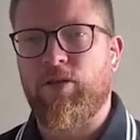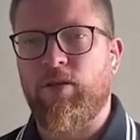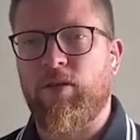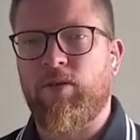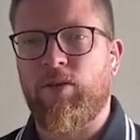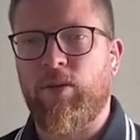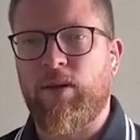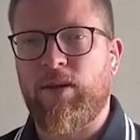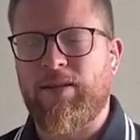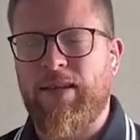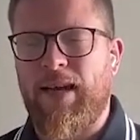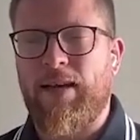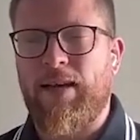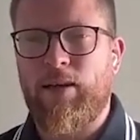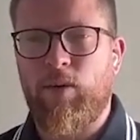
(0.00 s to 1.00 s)
picture as to
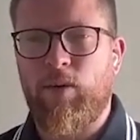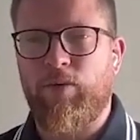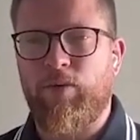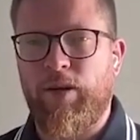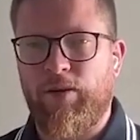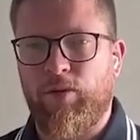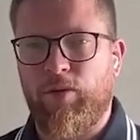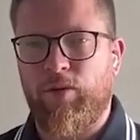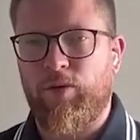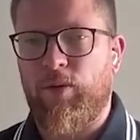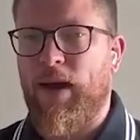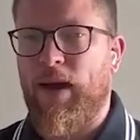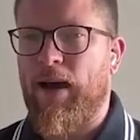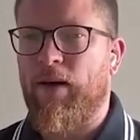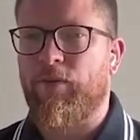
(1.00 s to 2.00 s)
exactly what
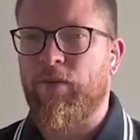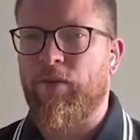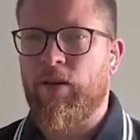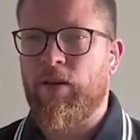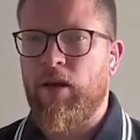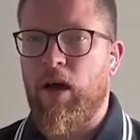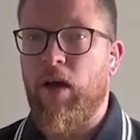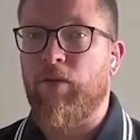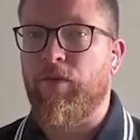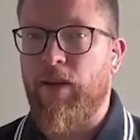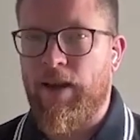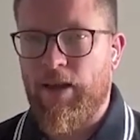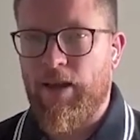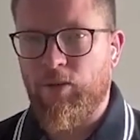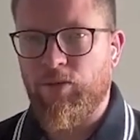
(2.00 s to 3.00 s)
resource you have
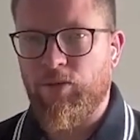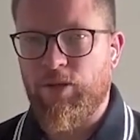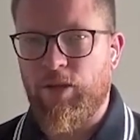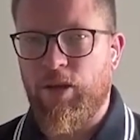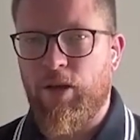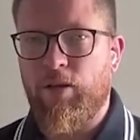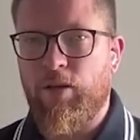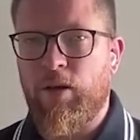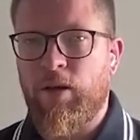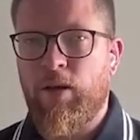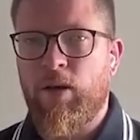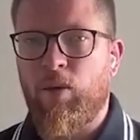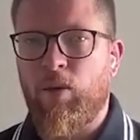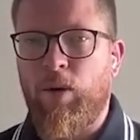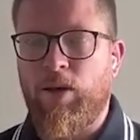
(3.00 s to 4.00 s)
available to you,
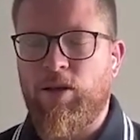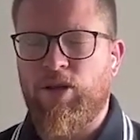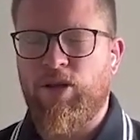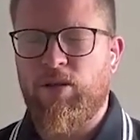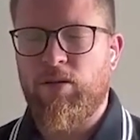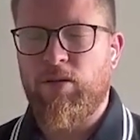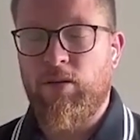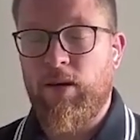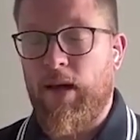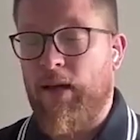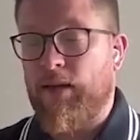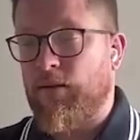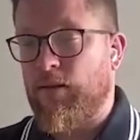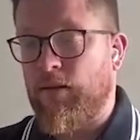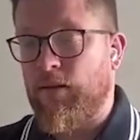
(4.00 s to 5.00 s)
which
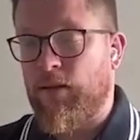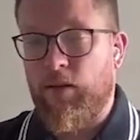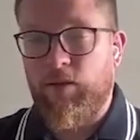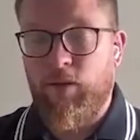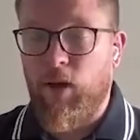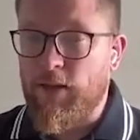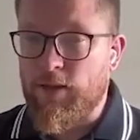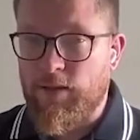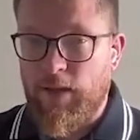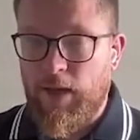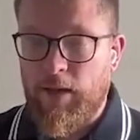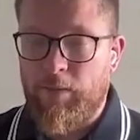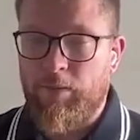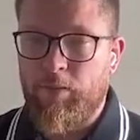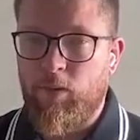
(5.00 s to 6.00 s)
as a side
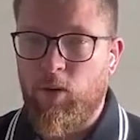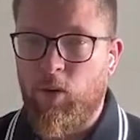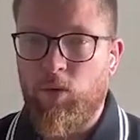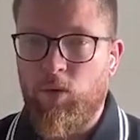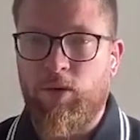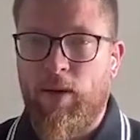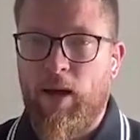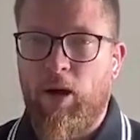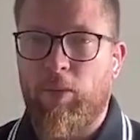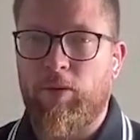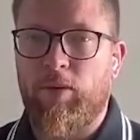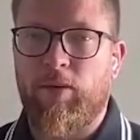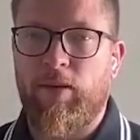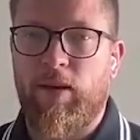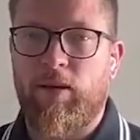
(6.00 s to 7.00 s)
step also
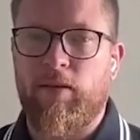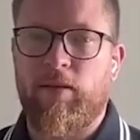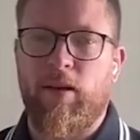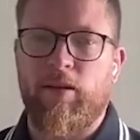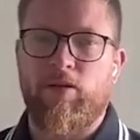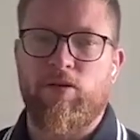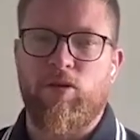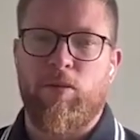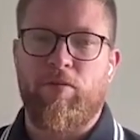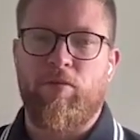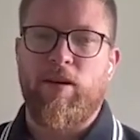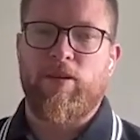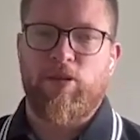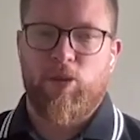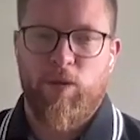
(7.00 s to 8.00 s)
helps with things such as
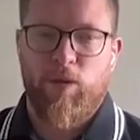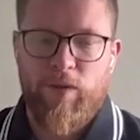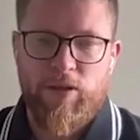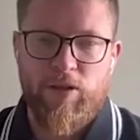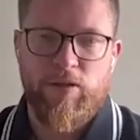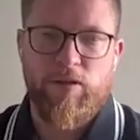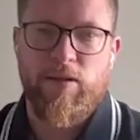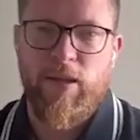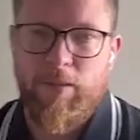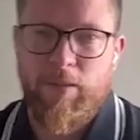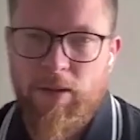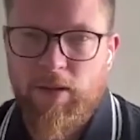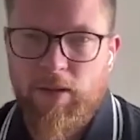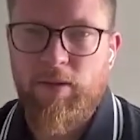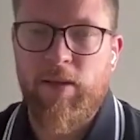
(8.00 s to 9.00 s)
operational
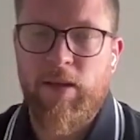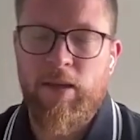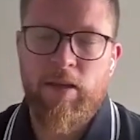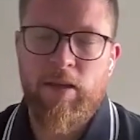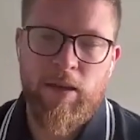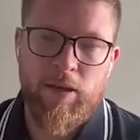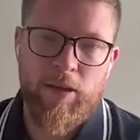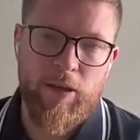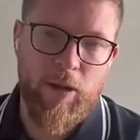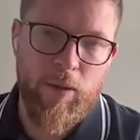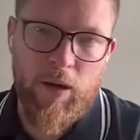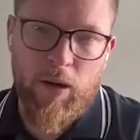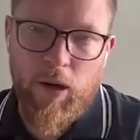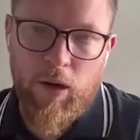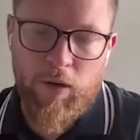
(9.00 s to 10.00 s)
efficiency, because
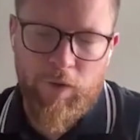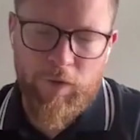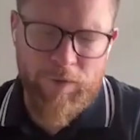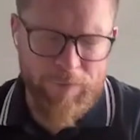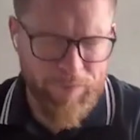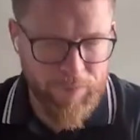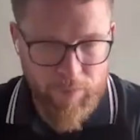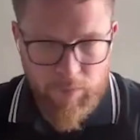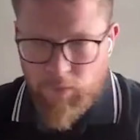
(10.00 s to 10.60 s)
a lot of